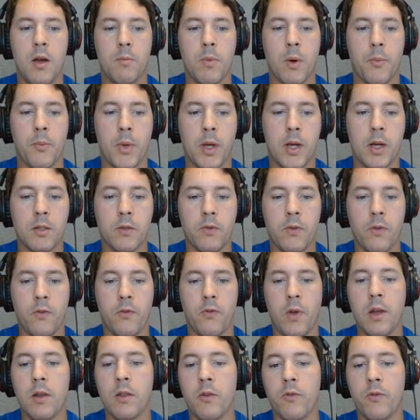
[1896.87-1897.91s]
"But because of the
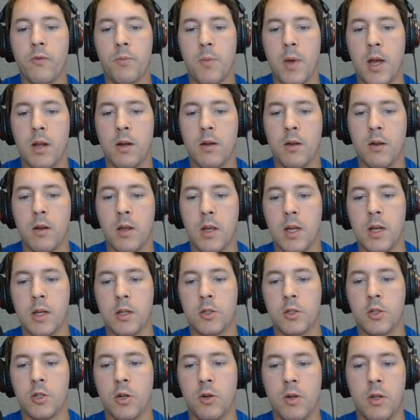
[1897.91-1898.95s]
faith of men, he
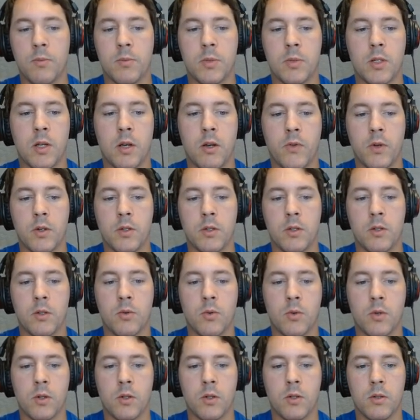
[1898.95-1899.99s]
has shown himself unto the
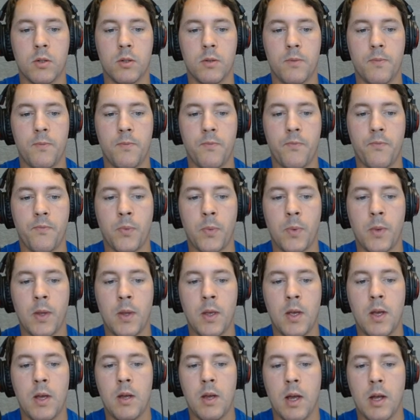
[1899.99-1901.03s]
world,
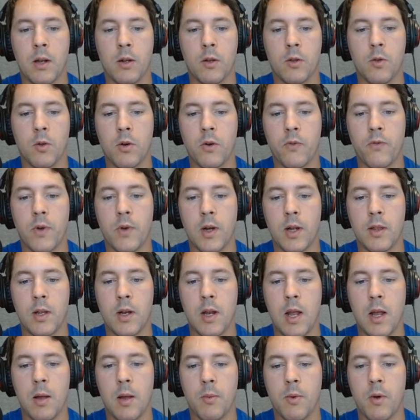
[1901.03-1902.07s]
and glorified the
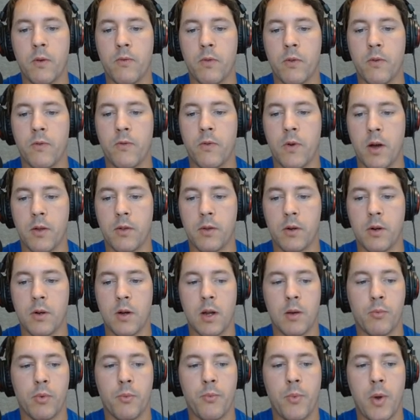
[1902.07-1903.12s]
name of the Father,
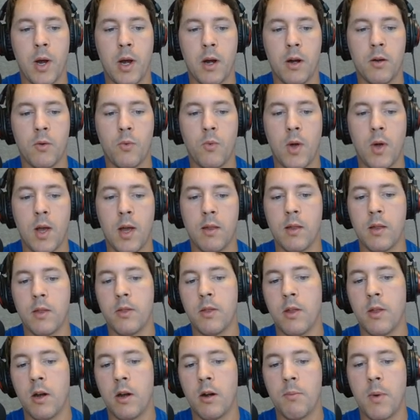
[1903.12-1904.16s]
and prepared a way that
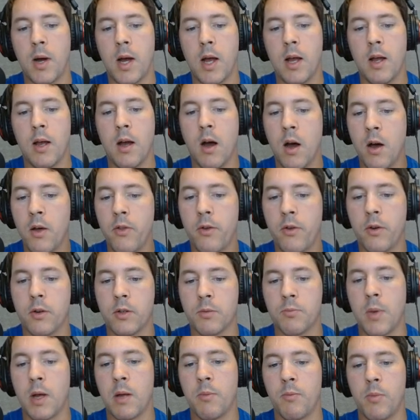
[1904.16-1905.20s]
thereby
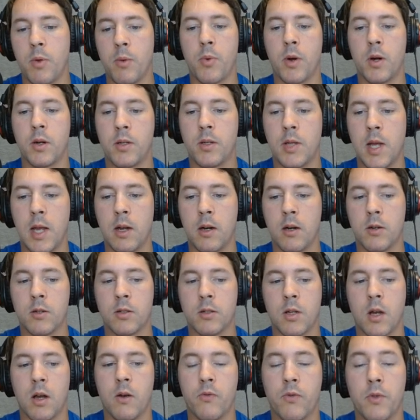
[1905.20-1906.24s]
others might be
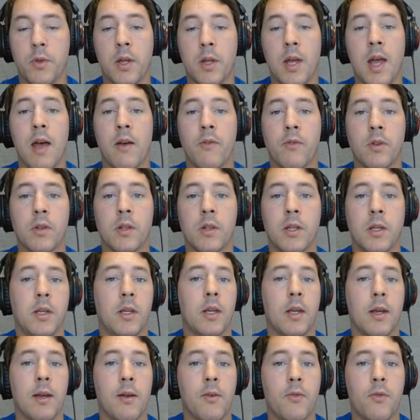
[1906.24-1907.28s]
partakers of the heavenly
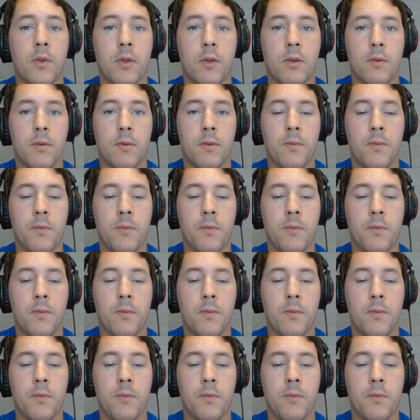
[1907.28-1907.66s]
gift,"